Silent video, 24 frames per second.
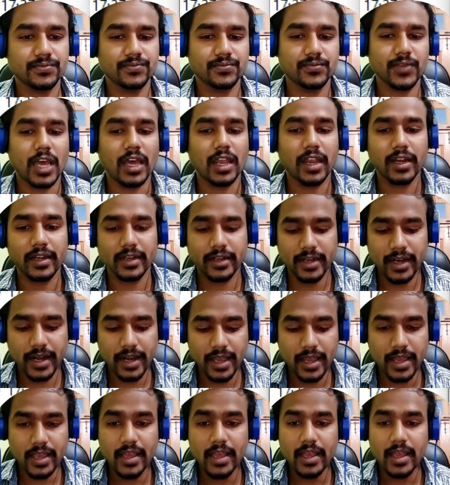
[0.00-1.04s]
connected
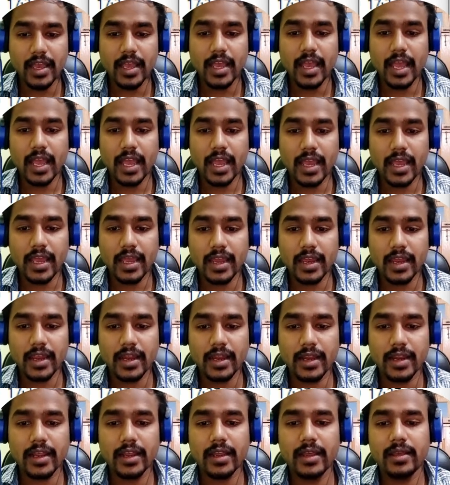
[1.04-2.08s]

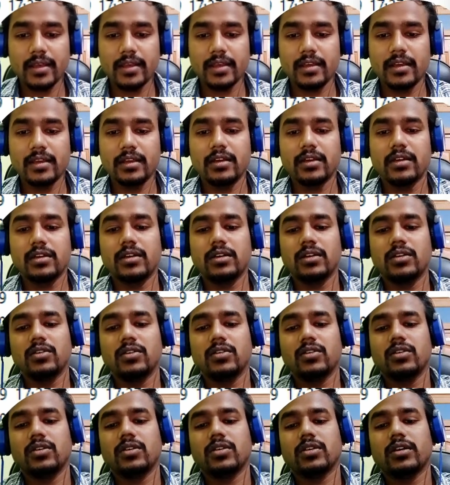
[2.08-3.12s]
and
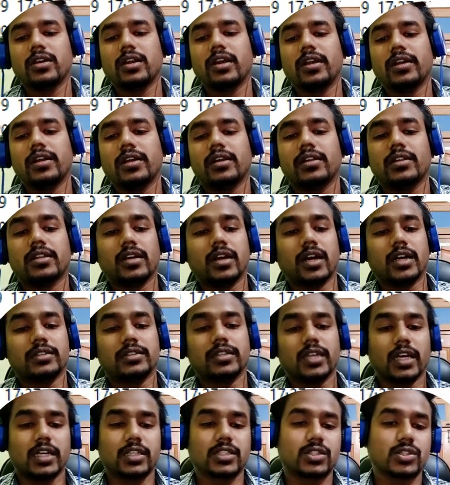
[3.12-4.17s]
created the
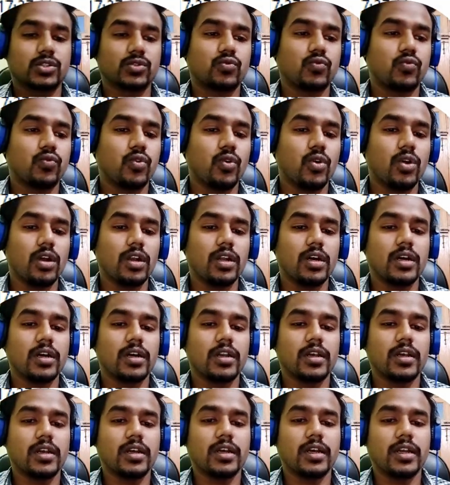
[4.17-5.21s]
Ajax
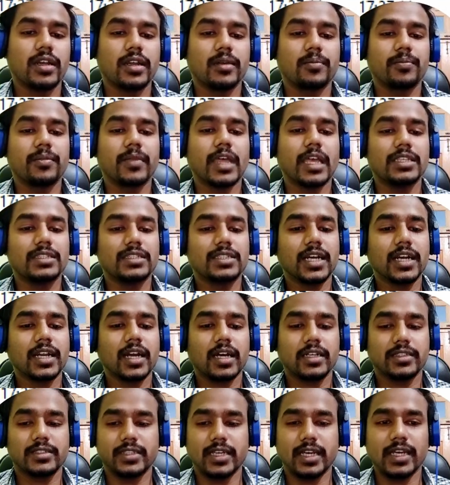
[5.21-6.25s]
folder. And inside
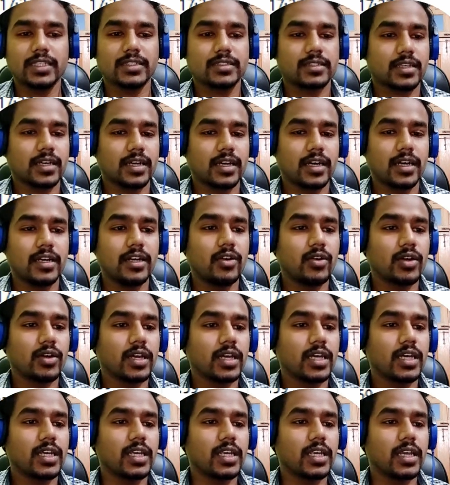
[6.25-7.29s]
Ajax I need to
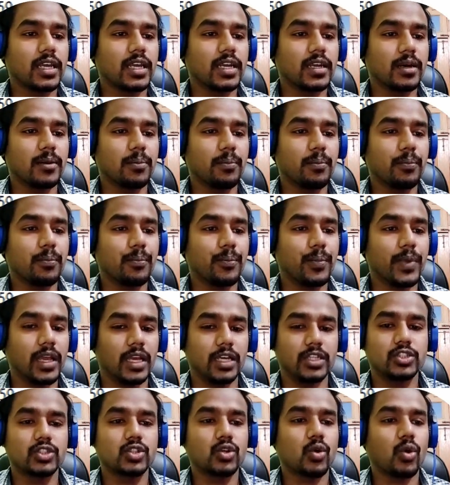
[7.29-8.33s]
create a
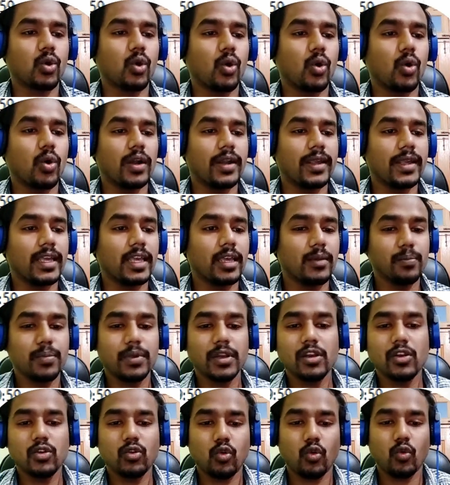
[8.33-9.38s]
page called
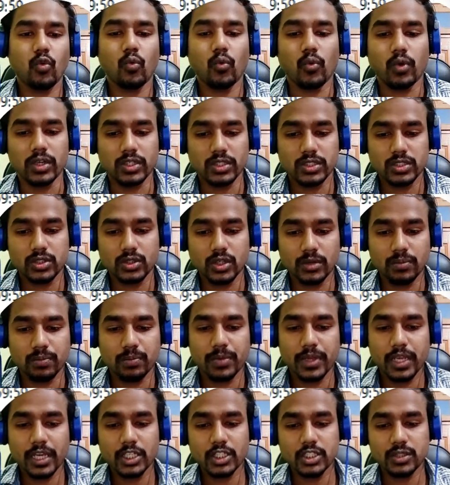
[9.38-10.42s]
epin
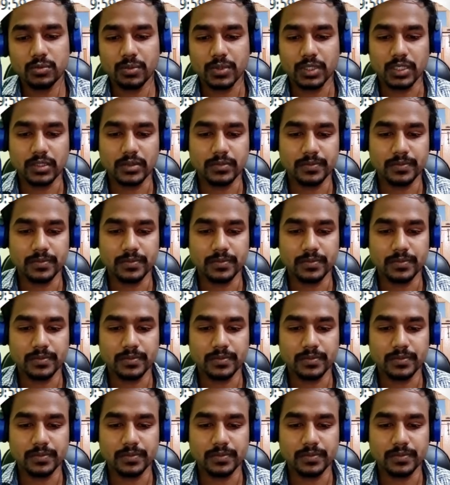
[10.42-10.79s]
request.php.